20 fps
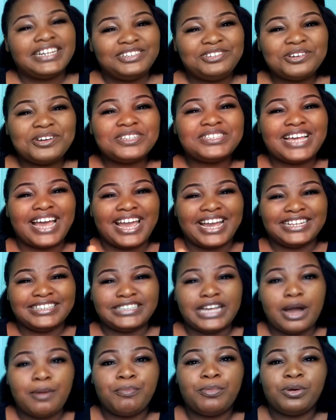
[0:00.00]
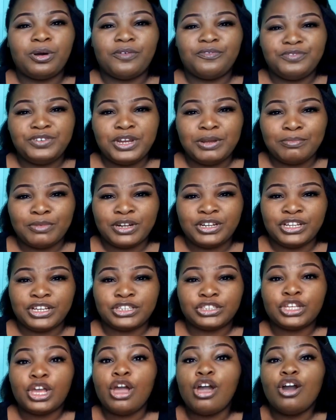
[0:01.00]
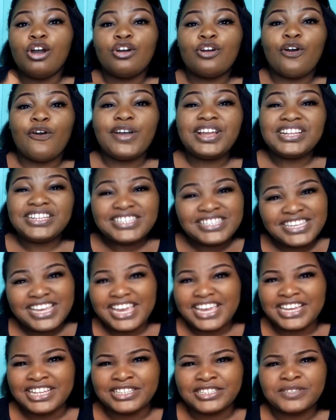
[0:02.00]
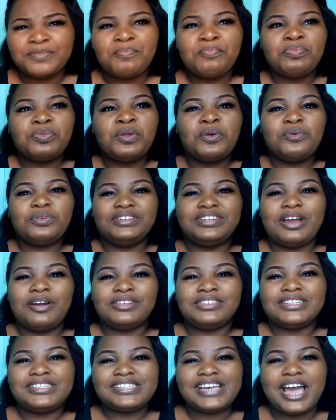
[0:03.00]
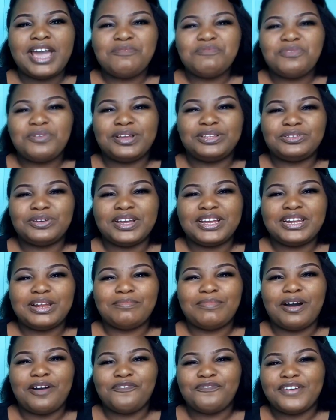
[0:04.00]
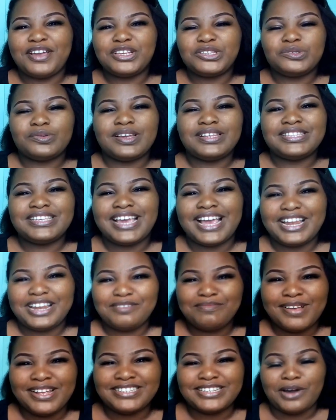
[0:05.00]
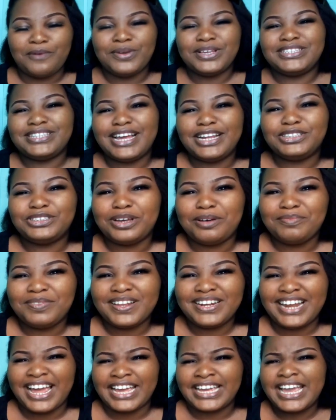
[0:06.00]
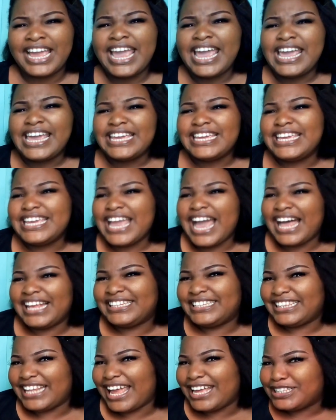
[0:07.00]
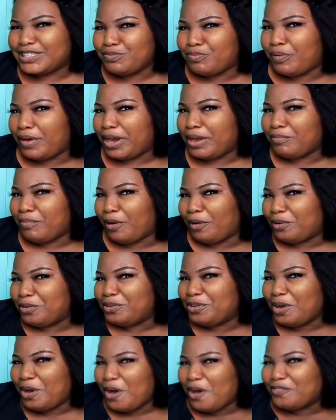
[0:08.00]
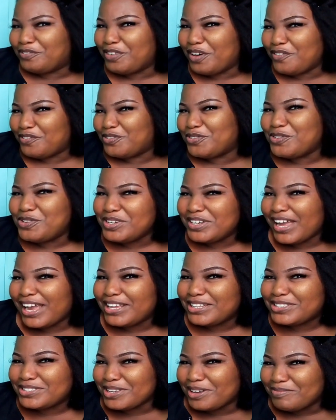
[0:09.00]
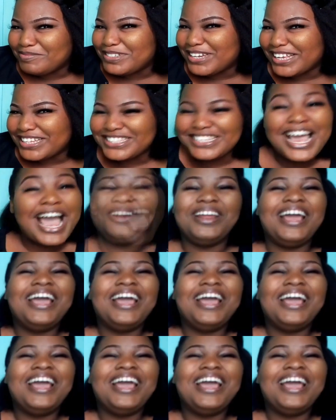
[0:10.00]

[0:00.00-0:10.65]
Those are examples of mnemonics. Coin sayings. There was a time we were talking about first 20 elements and we said something like, he had light brain but could not offer full 9 subjects.